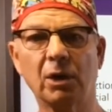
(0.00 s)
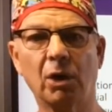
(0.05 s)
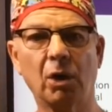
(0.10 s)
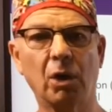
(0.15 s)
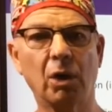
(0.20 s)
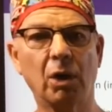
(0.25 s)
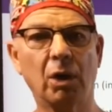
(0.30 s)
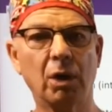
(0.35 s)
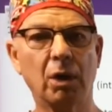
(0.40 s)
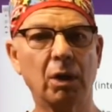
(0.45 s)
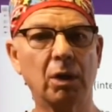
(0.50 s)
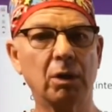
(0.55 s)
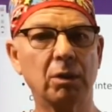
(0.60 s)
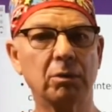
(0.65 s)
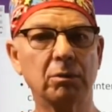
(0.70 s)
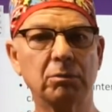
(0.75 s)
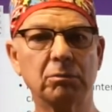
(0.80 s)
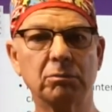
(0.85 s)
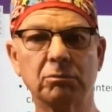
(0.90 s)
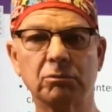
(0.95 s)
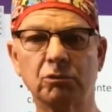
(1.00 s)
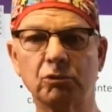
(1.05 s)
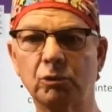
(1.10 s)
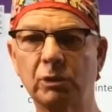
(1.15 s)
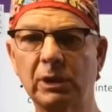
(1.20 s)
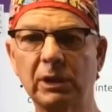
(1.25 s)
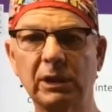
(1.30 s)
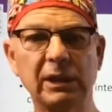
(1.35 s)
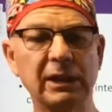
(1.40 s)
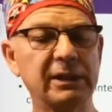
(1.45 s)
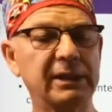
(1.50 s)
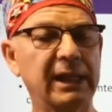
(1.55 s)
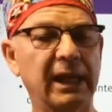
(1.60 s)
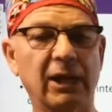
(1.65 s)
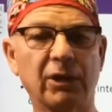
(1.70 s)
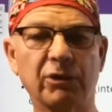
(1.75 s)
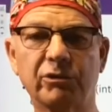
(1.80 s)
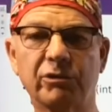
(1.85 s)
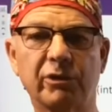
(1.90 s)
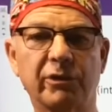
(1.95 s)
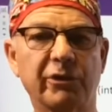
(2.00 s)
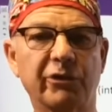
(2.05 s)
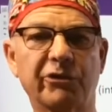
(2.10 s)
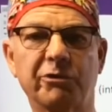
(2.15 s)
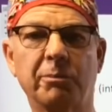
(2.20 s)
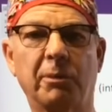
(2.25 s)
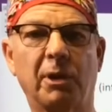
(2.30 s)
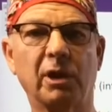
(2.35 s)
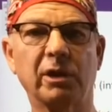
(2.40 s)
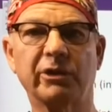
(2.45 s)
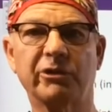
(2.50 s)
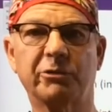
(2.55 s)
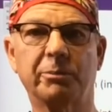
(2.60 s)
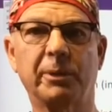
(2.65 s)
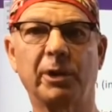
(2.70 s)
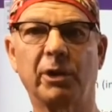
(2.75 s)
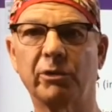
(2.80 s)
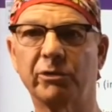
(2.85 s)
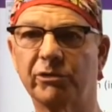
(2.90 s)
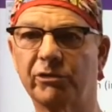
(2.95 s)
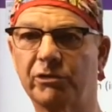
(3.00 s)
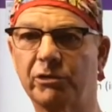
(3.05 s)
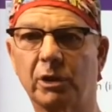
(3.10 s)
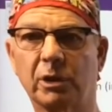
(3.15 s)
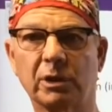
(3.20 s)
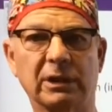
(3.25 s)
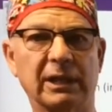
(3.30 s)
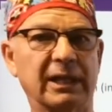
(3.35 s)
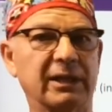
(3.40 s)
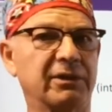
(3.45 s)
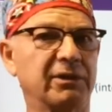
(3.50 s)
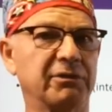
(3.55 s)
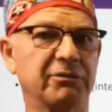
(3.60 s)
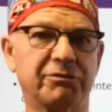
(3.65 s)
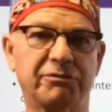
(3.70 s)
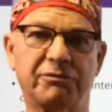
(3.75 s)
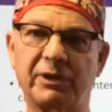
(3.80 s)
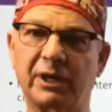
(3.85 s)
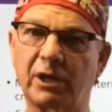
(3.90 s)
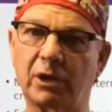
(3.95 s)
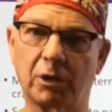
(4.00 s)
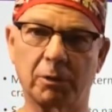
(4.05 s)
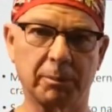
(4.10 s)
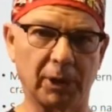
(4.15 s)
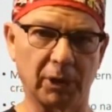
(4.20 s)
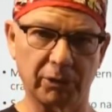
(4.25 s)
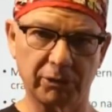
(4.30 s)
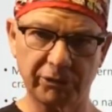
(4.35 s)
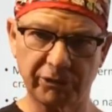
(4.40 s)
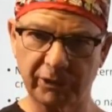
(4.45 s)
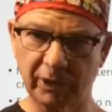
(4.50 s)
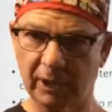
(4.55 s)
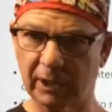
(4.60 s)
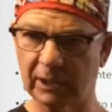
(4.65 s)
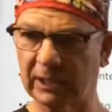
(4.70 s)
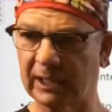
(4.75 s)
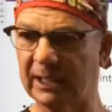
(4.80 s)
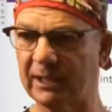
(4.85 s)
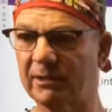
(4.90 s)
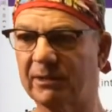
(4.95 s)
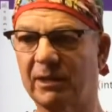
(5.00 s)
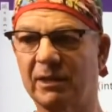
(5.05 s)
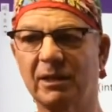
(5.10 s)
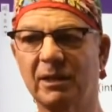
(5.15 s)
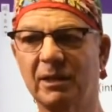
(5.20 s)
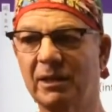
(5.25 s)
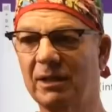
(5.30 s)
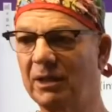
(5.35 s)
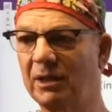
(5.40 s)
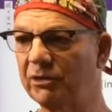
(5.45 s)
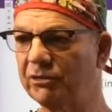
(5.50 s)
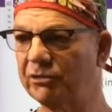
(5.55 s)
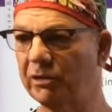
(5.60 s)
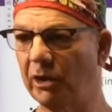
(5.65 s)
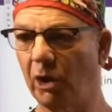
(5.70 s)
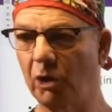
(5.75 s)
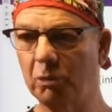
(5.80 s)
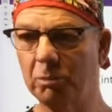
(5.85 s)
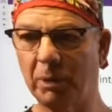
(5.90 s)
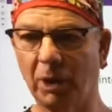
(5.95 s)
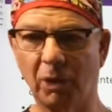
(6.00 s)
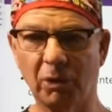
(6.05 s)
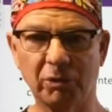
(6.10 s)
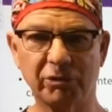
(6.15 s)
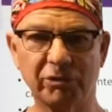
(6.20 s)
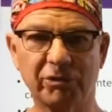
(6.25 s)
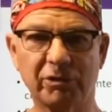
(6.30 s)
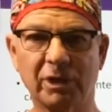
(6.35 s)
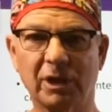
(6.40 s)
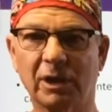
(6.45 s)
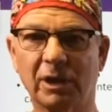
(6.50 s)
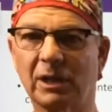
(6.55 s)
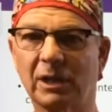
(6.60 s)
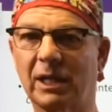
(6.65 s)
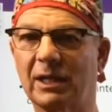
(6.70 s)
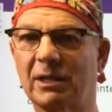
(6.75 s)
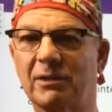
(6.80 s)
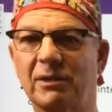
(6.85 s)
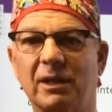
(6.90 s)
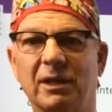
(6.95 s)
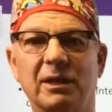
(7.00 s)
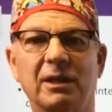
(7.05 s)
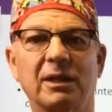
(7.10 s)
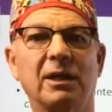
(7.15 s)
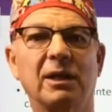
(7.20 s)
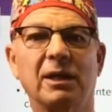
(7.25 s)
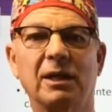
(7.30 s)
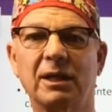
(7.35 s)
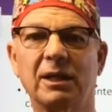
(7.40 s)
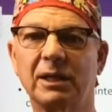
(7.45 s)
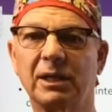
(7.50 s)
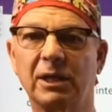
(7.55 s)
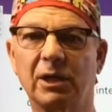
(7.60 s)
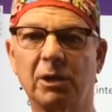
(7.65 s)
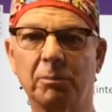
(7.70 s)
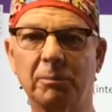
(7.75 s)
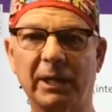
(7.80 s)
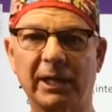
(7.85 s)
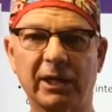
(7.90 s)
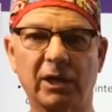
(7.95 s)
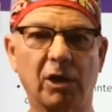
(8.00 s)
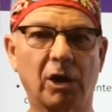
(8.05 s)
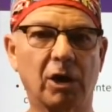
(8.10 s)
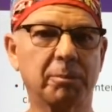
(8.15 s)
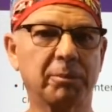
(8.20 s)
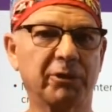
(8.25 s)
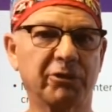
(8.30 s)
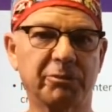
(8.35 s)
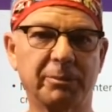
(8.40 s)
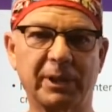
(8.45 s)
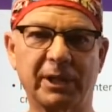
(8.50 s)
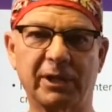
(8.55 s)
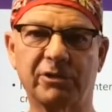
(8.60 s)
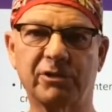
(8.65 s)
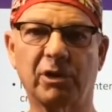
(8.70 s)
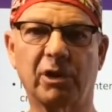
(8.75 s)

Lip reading: We're challenged by the presence of growth plates. So all of these go into the decision of, can I use an external versus an internal?